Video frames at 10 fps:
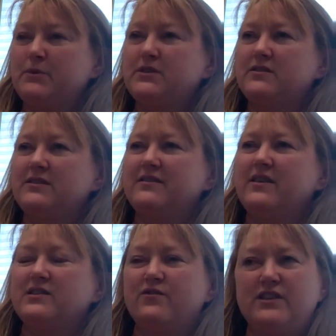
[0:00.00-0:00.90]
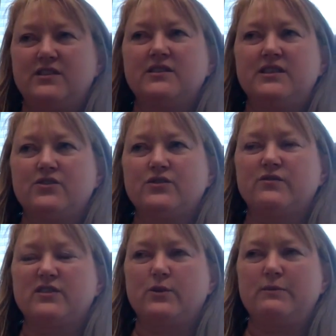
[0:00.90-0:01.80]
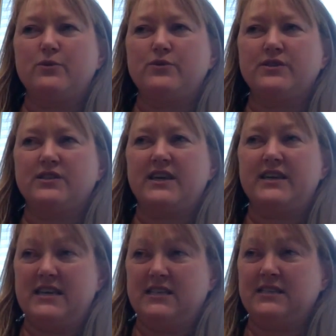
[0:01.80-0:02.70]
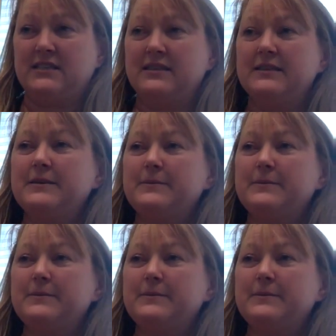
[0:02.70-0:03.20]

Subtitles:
because I think then that's vested interest for Swinburne to say yes.